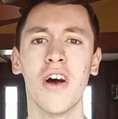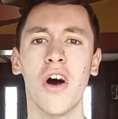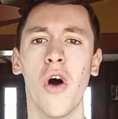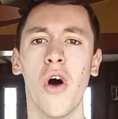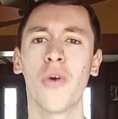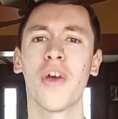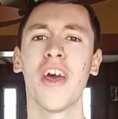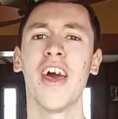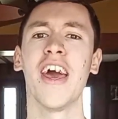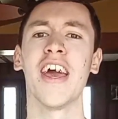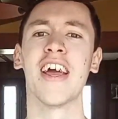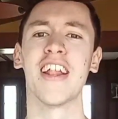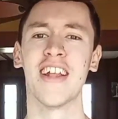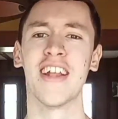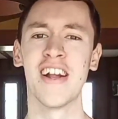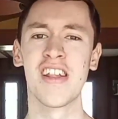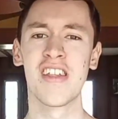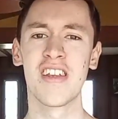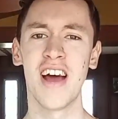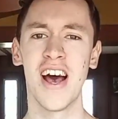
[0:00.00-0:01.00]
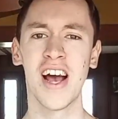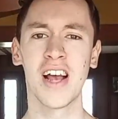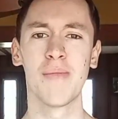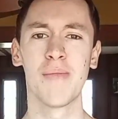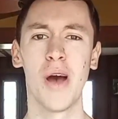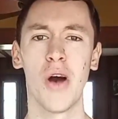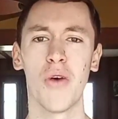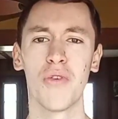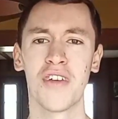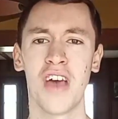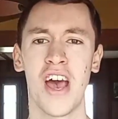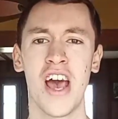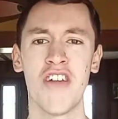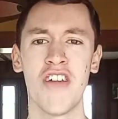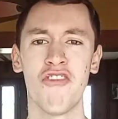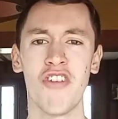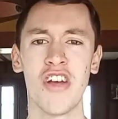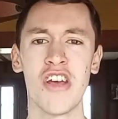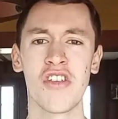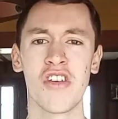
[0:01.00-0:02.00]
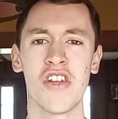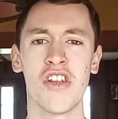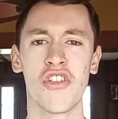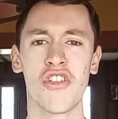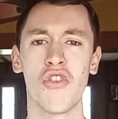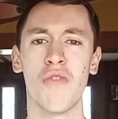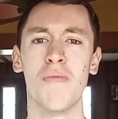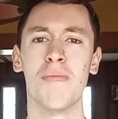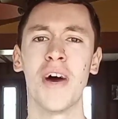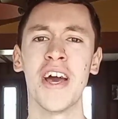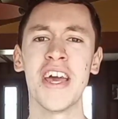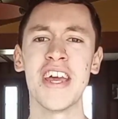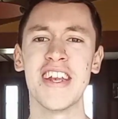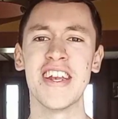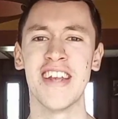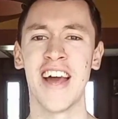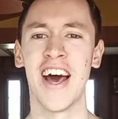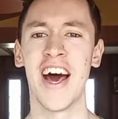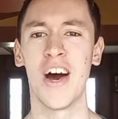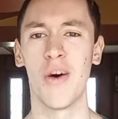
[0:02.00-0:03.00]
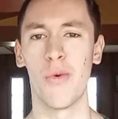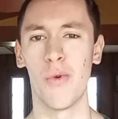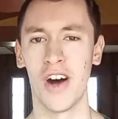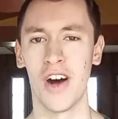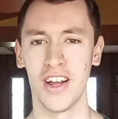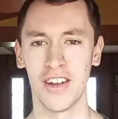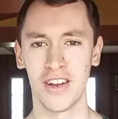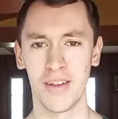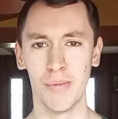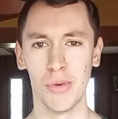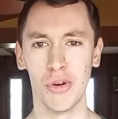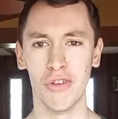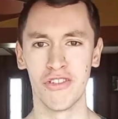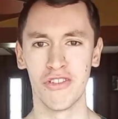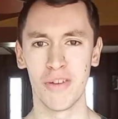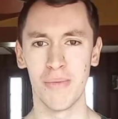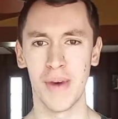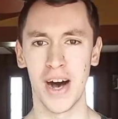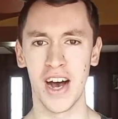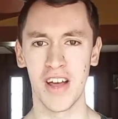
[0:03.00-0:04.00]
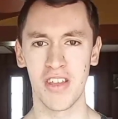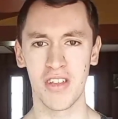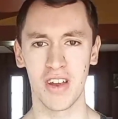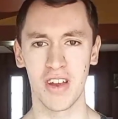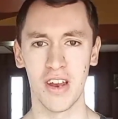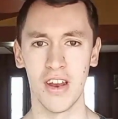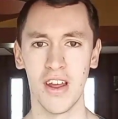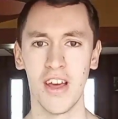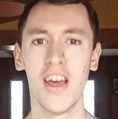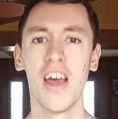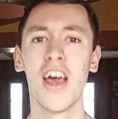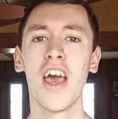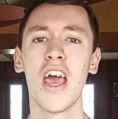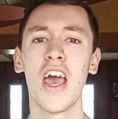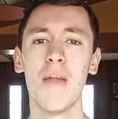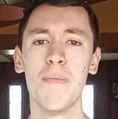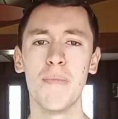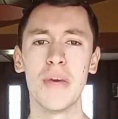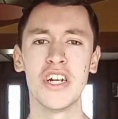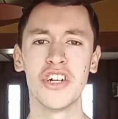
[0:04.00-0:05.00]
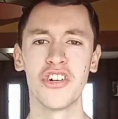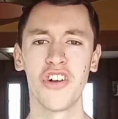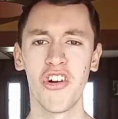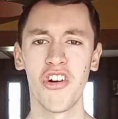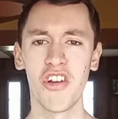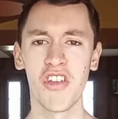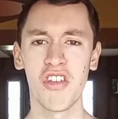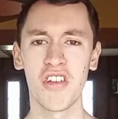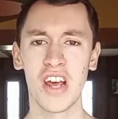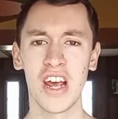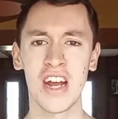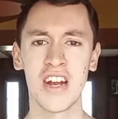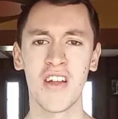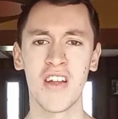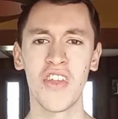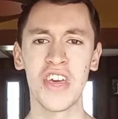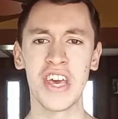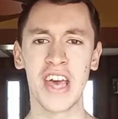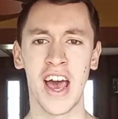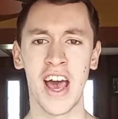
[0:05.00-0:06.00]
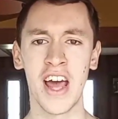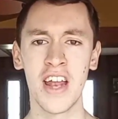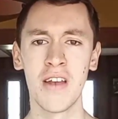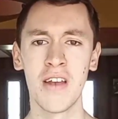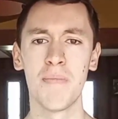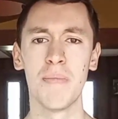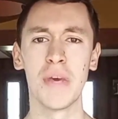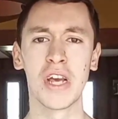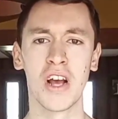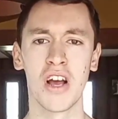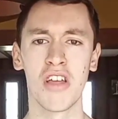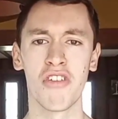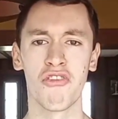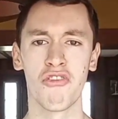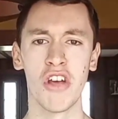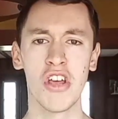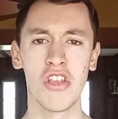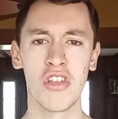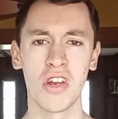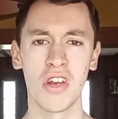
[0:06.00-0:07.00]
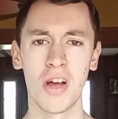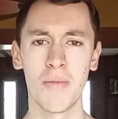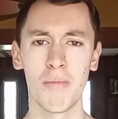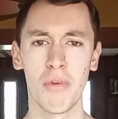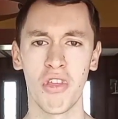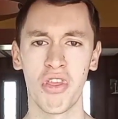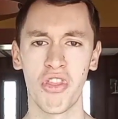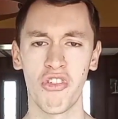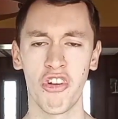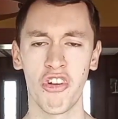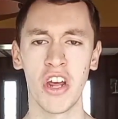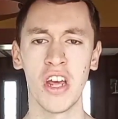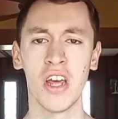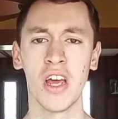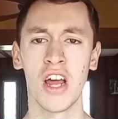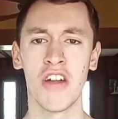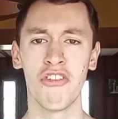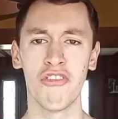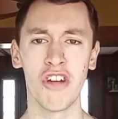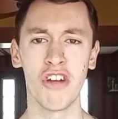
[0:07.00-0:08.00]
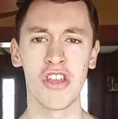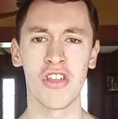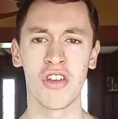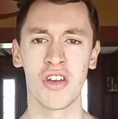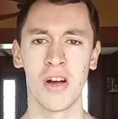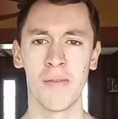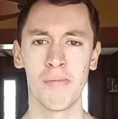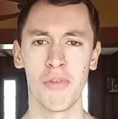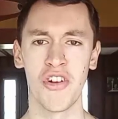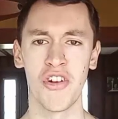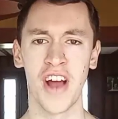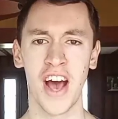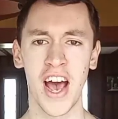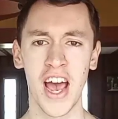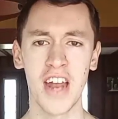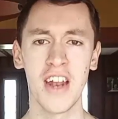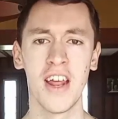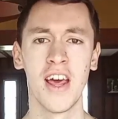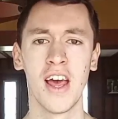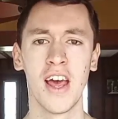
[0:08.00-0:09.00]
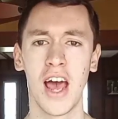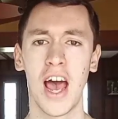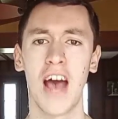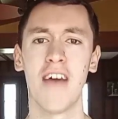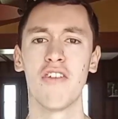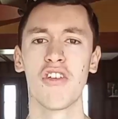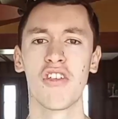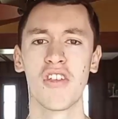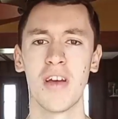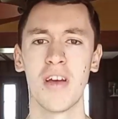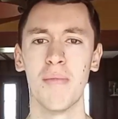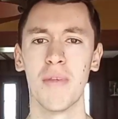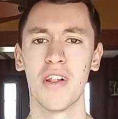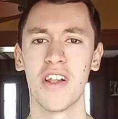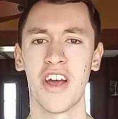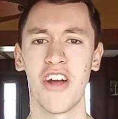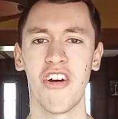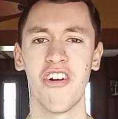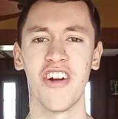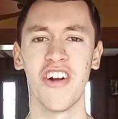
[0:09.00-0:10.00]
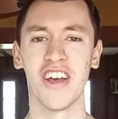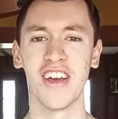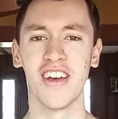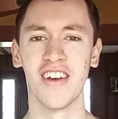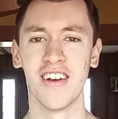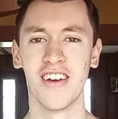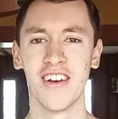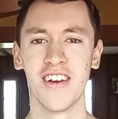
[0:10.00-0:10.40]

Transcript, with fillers: Okay, let's talk about 10 reasons you might not want to move to Boston. And be sure to stay to the end because reason number 3 and reason number 9 have a similarity.